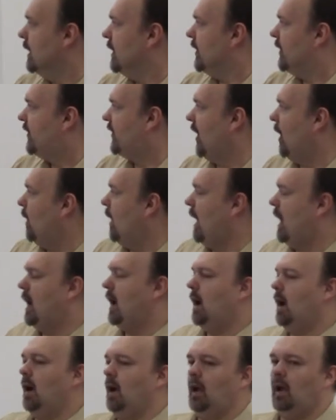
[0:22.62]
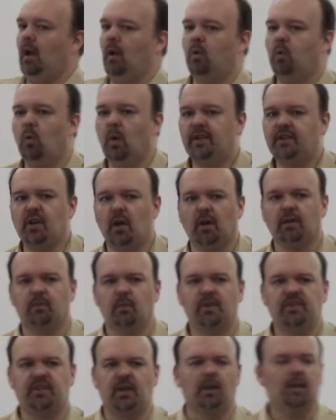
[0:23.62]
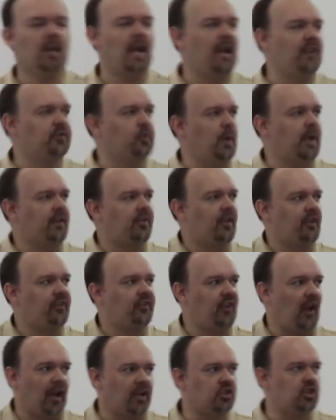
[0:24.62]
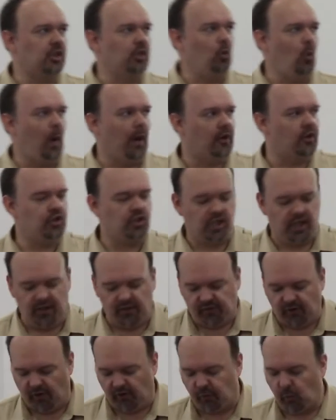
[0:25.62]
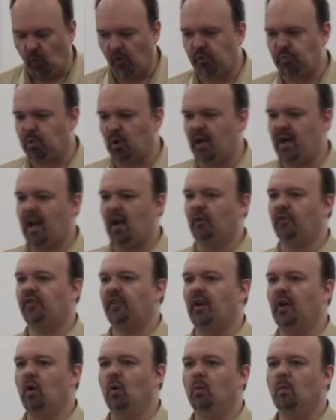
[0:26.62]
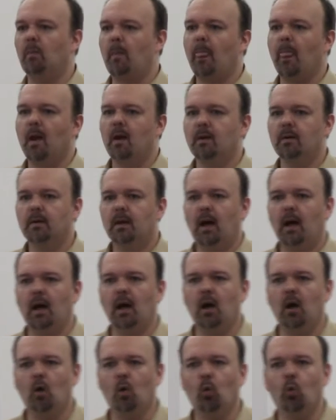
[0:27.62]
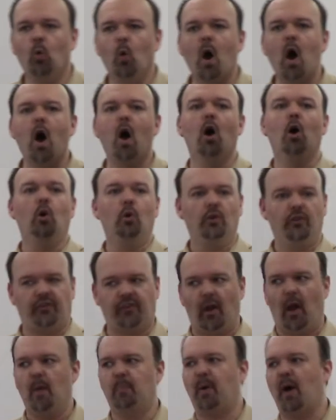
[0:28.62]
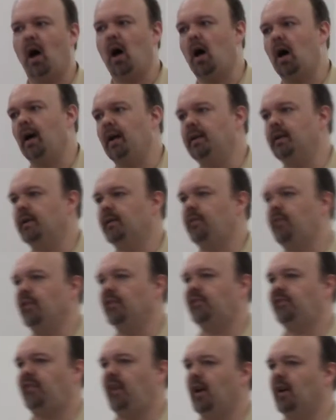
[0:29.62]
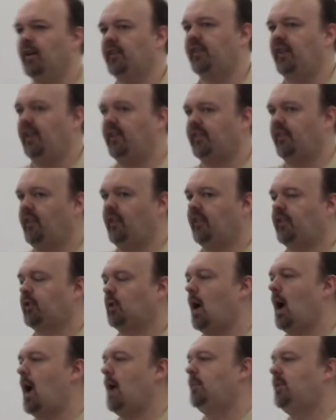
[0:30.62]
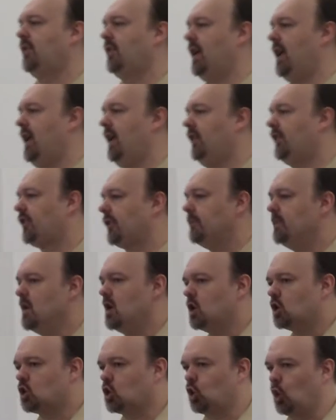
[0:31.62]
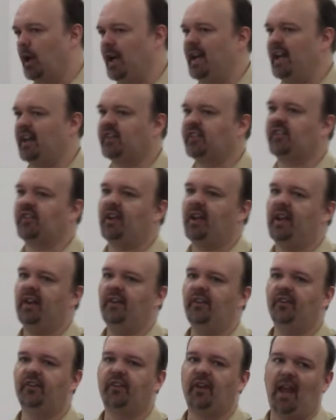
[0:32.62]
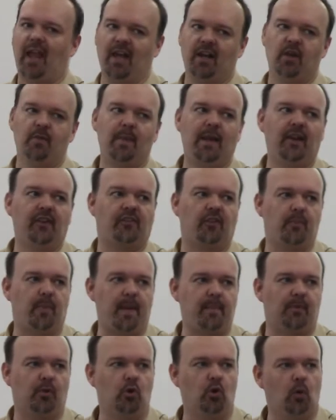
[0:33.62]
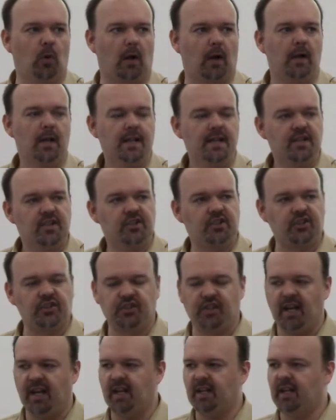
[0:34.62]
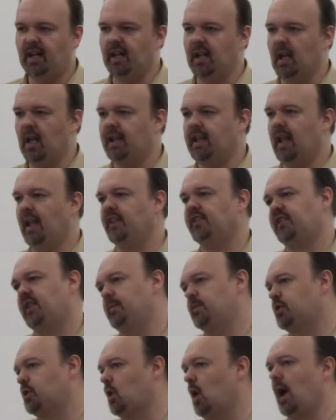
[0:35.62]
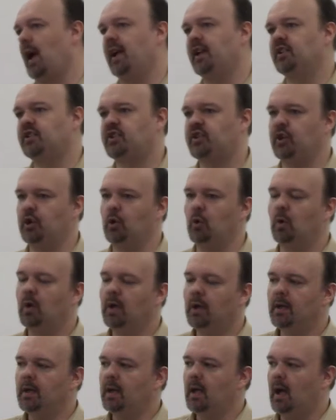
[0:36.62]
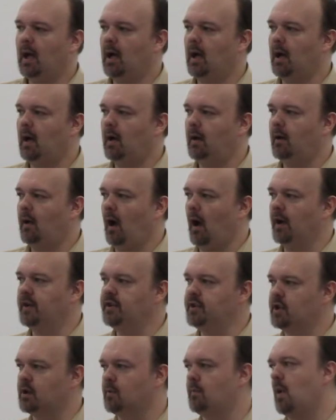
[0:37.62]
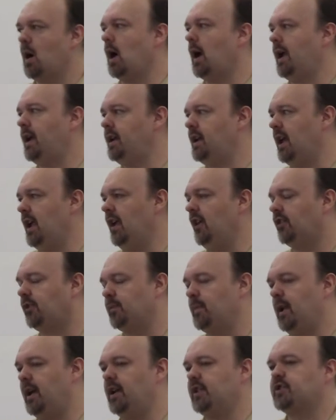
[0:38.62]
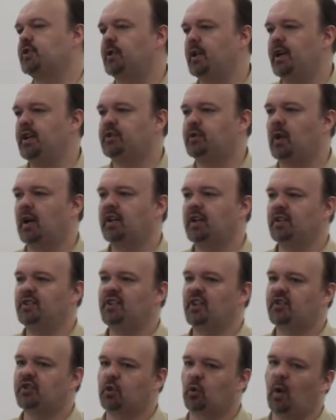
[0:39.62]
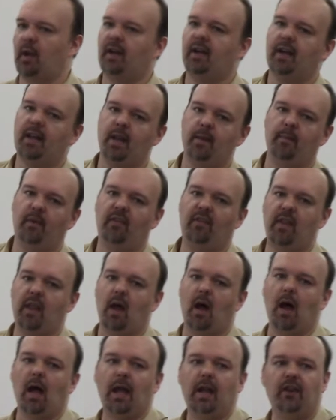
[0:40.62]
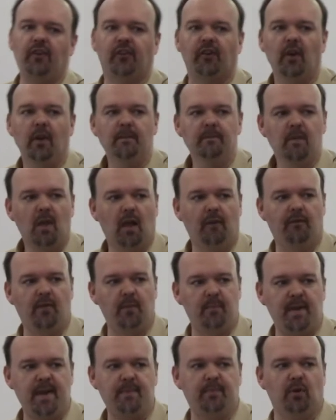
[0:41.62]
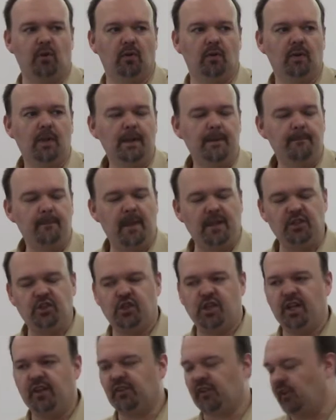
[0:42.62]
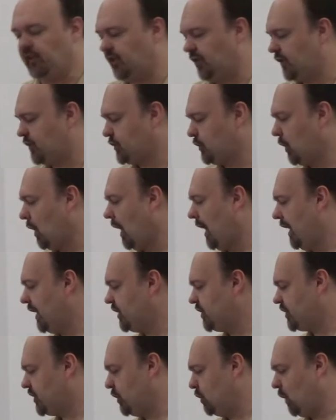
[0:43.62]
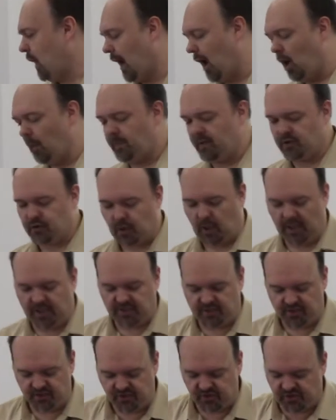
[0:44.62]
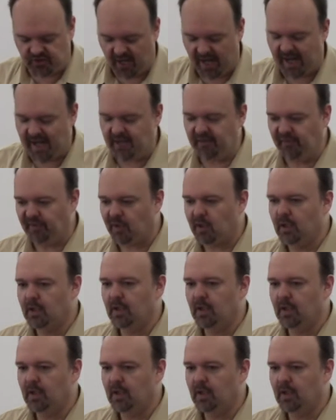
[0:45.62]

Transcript: So uh, we talked. We started last week this section where Jesus was pronouncing uh, woes upon the Pharisees and the scribes and his critics, his enemies, the people who were standing against him, trying to uh, undermine his ministry, trying to discredit him in the eyes of the people that Jesus is trying to help and trying to save.